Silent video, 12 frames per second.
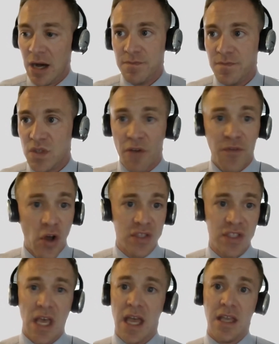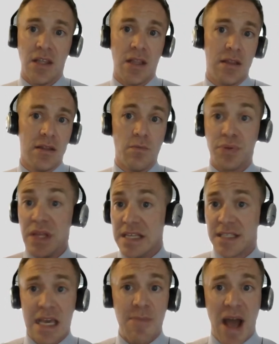So, folks,
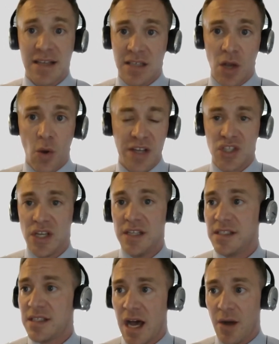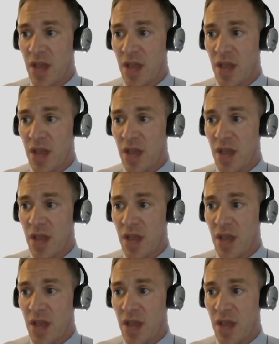please keep asking questions.